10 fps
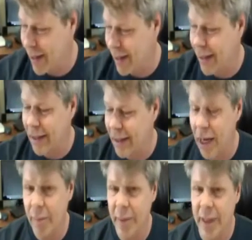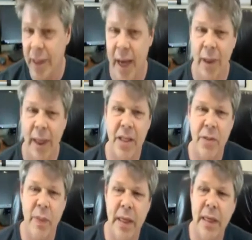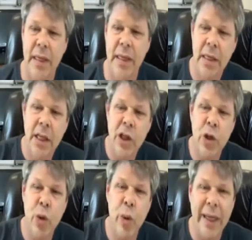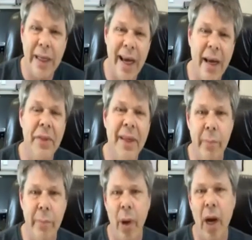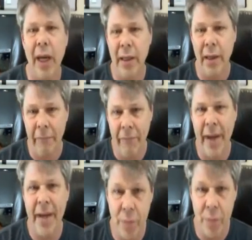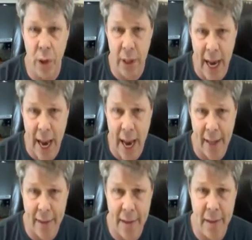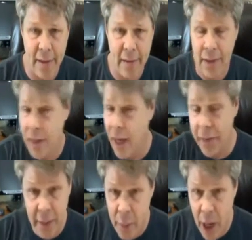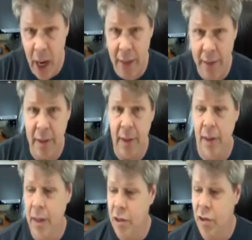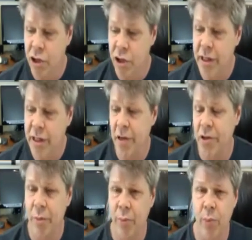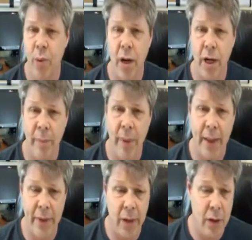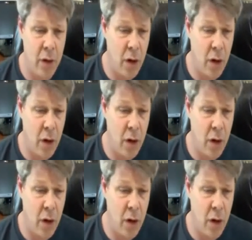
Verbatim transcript: uh, income in MLSP, doing nothing but Facebook ads, nothing but. So she sells a product back there